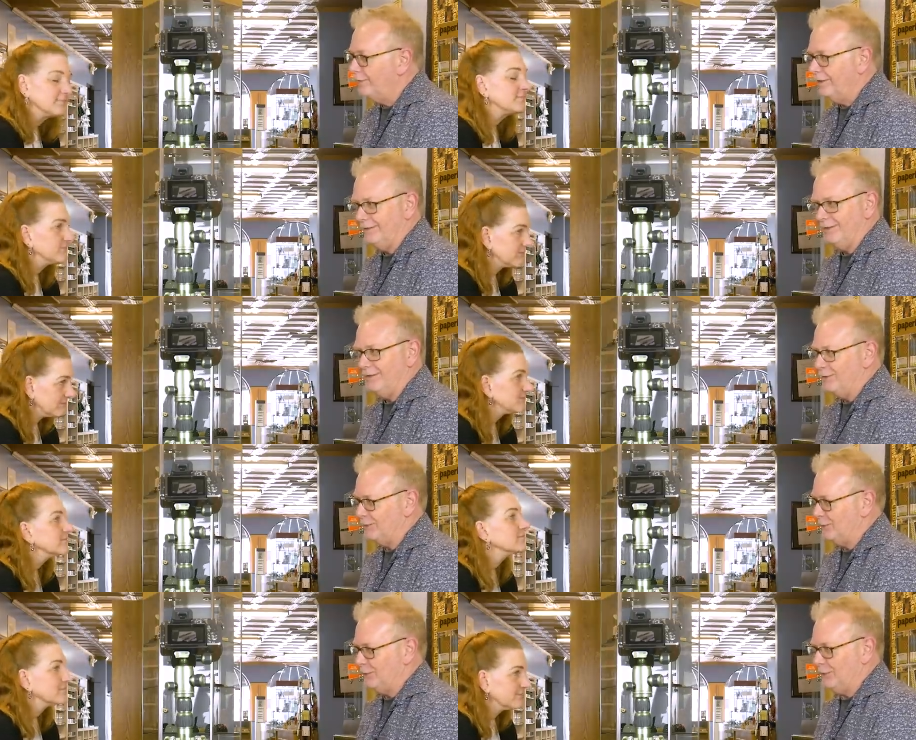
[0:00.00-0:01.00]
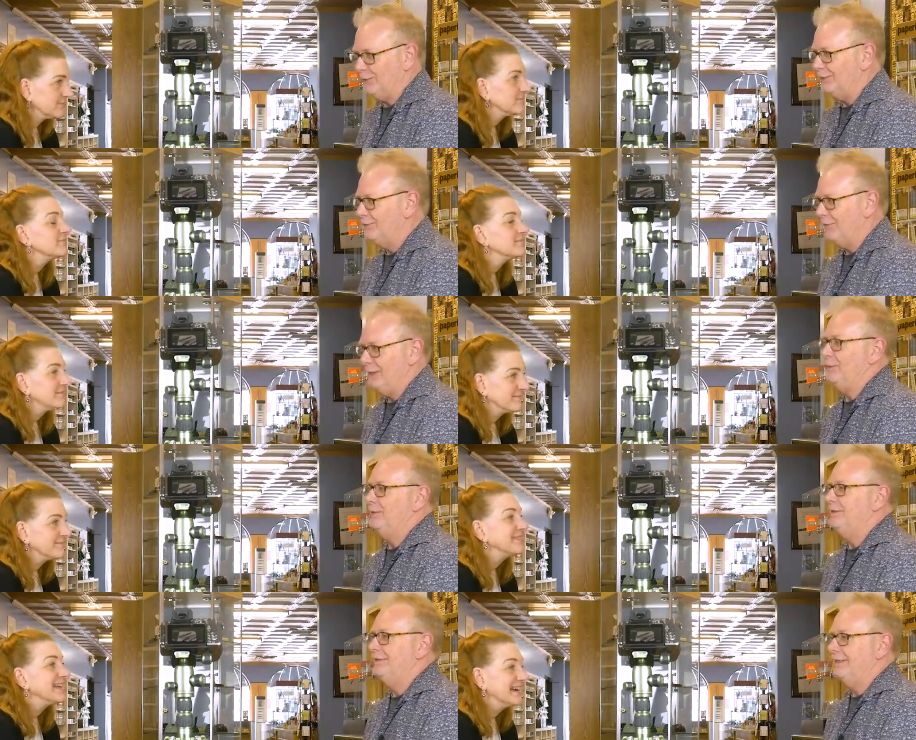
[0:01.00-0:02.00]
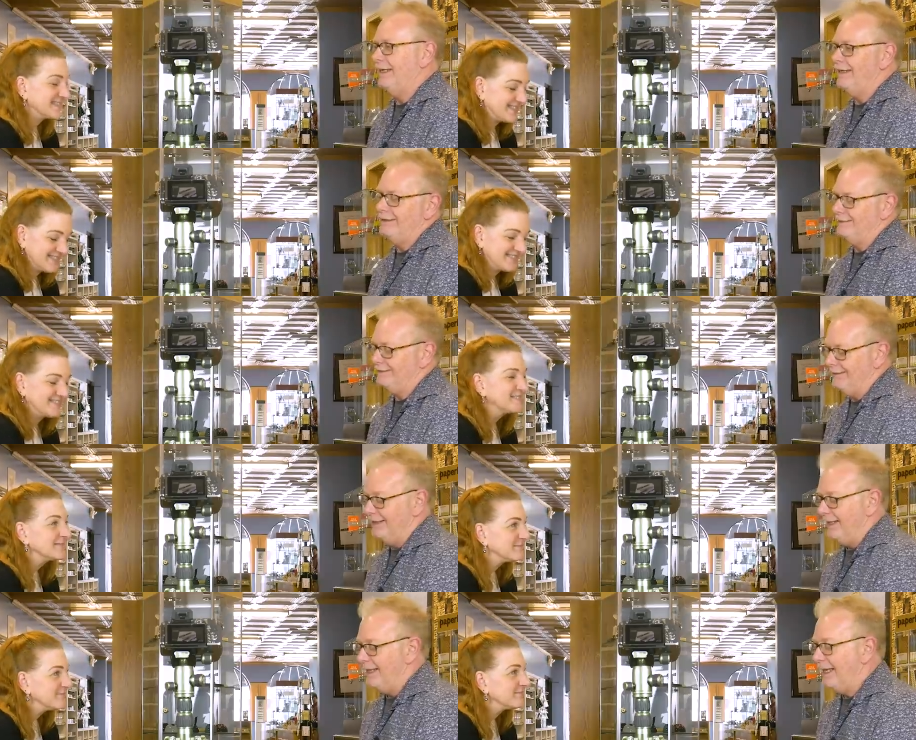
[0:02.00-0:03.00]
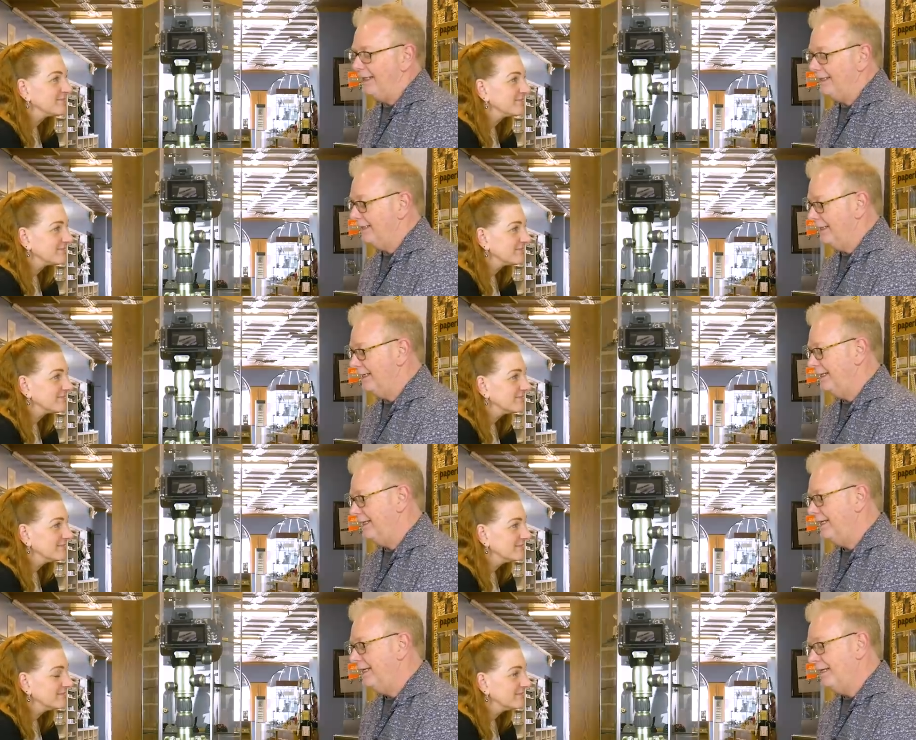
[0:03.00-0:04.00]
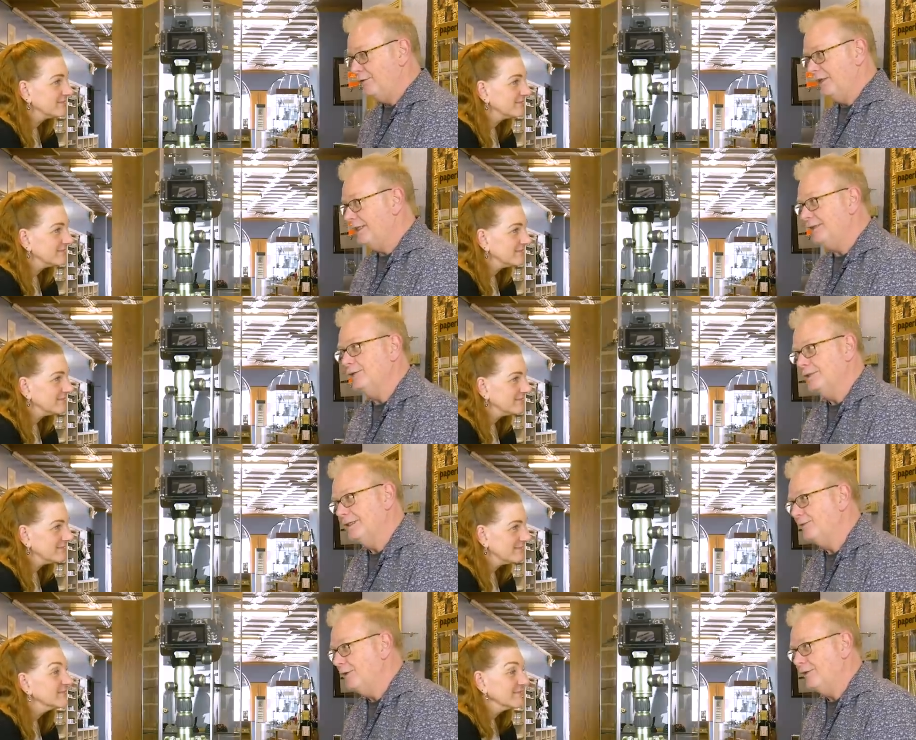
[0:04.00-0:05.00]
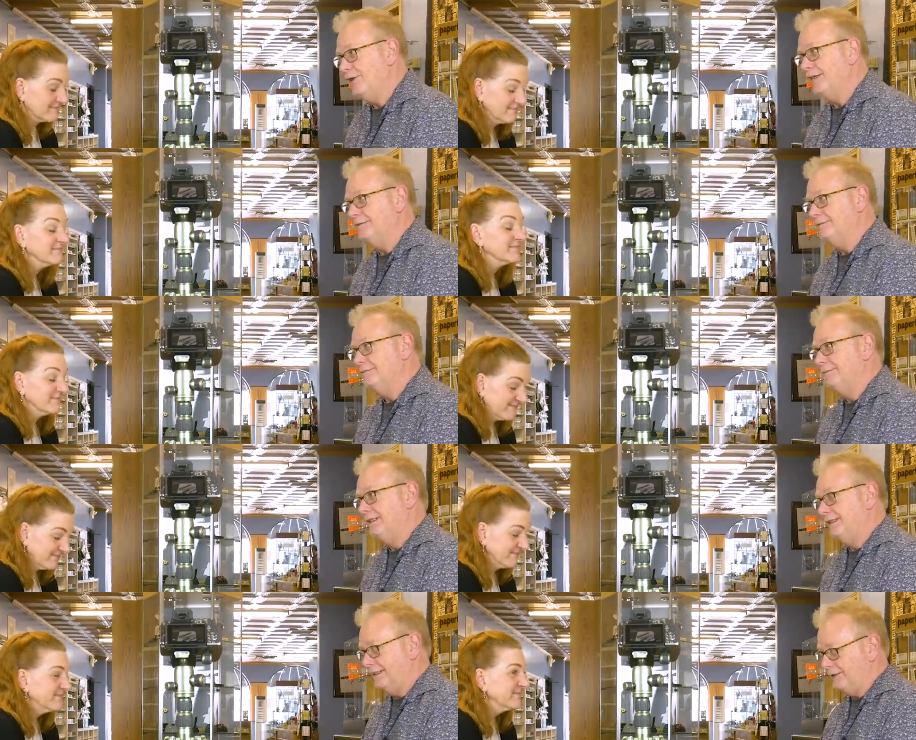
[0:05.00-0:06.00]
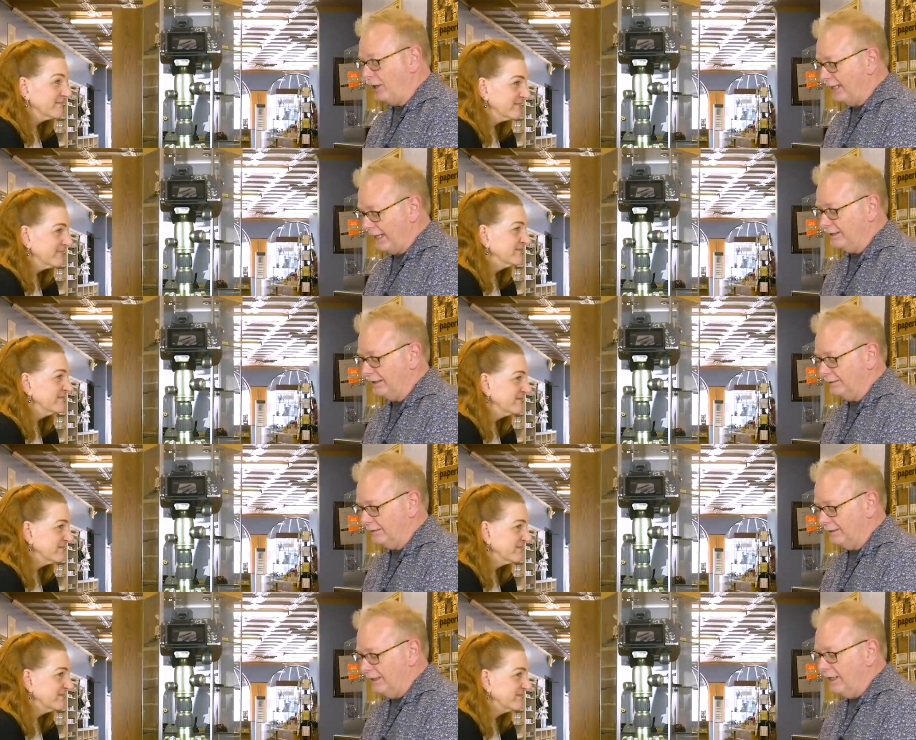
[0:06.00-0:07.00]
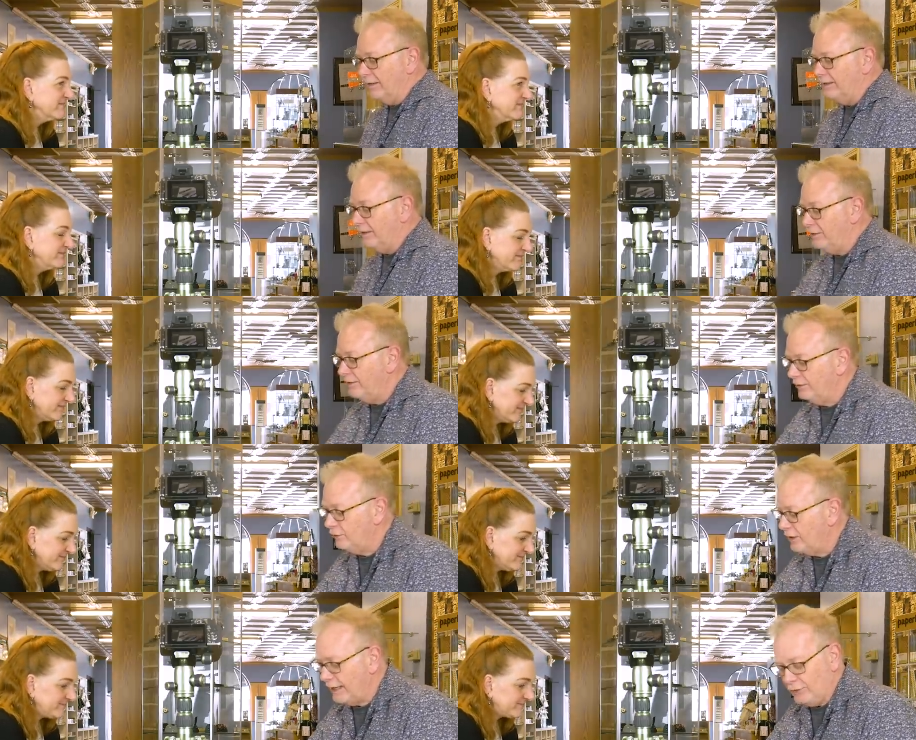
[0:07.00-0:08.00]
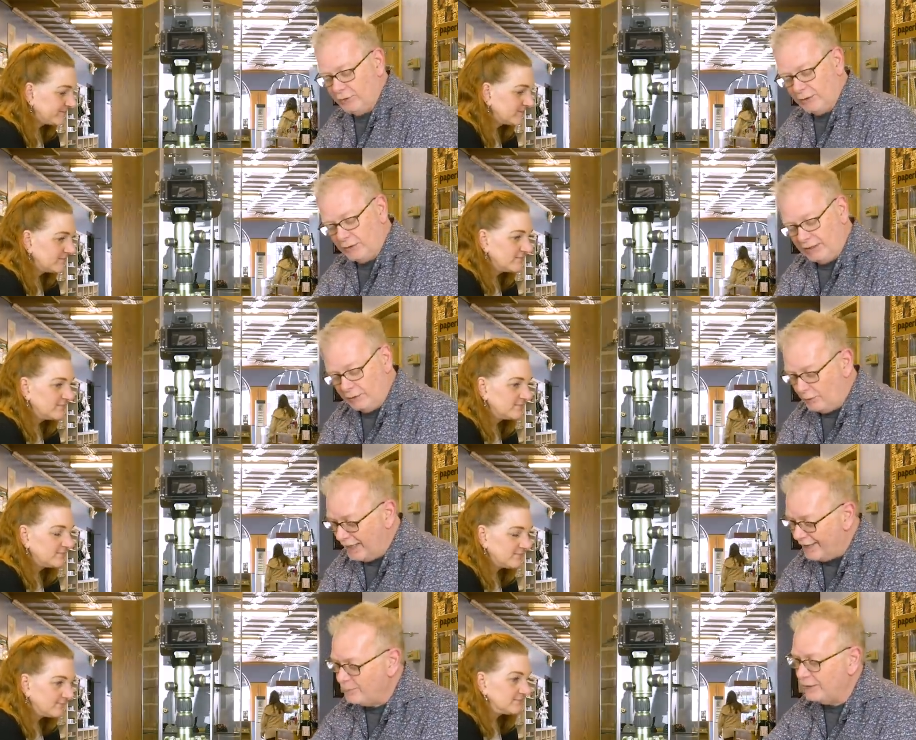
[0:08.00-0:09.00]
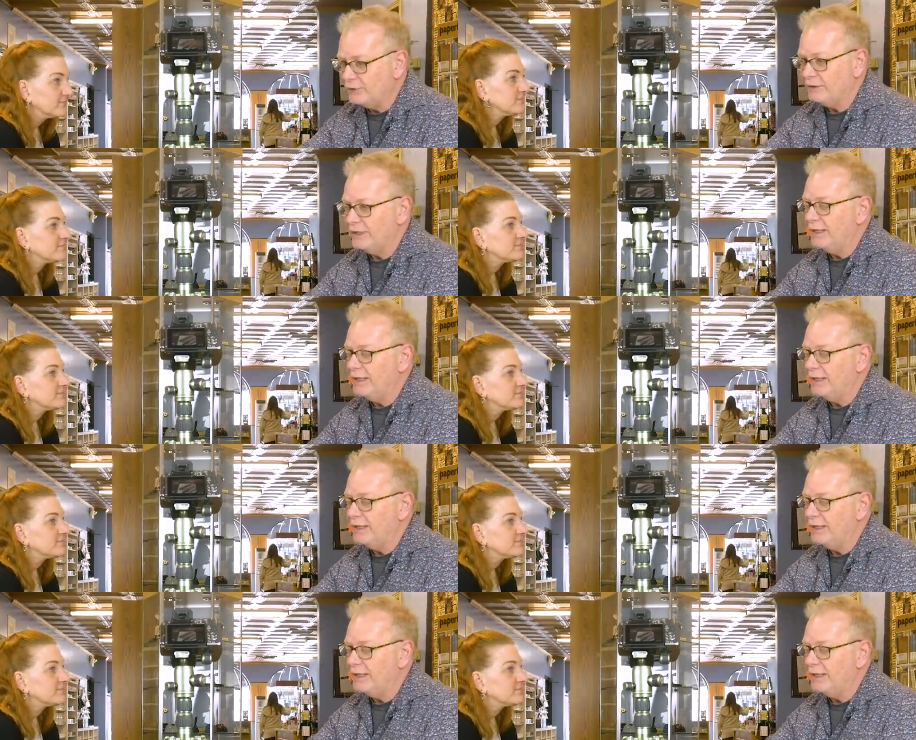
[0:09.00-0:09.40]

Speaker 1: of inks, and there's a world of papers. Yes. And, and it if you get into it, it's very fun because it's non-ending. The other thing you can do that we haven't mentioned